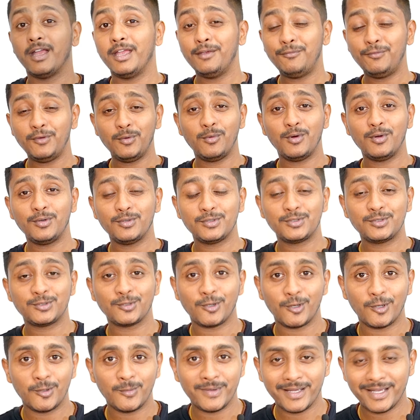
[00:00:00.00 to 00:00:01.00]
If you want to
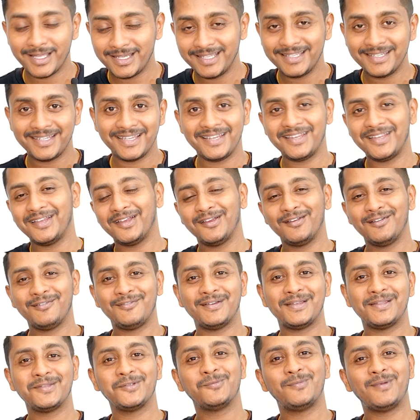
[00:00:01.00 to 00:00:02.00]
solve any reading,
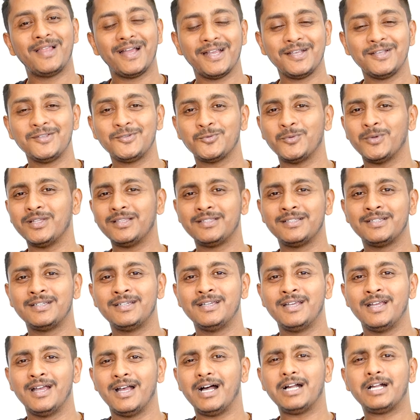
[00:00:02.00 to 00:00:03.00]
fill in the blanks with
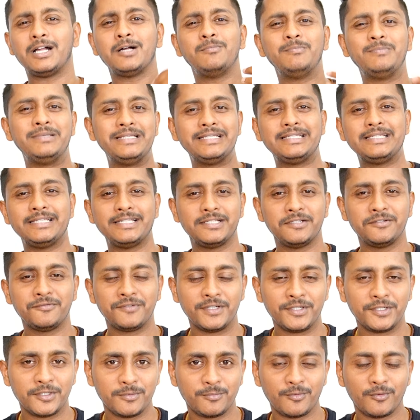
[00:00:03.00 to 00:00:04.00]
a completely
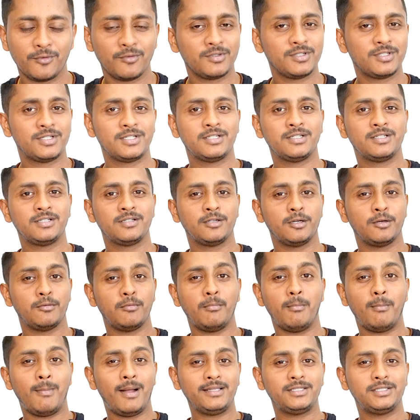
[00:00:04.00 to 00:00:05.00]
different approach,
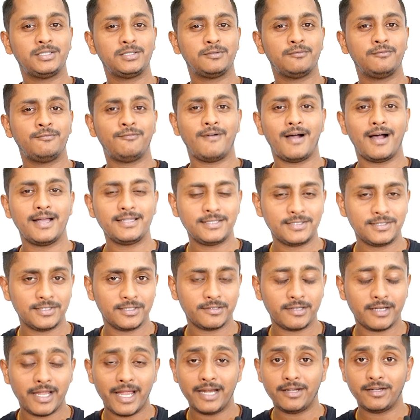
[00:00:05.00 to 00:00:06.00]
much
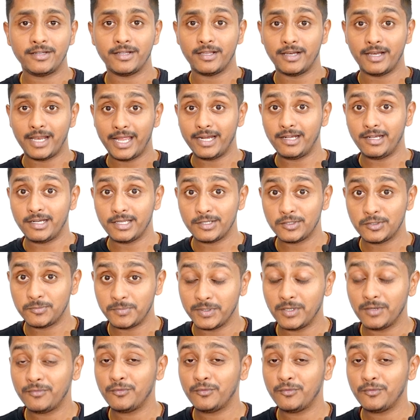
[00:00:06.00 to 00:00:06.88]
faster, at a lightning speed.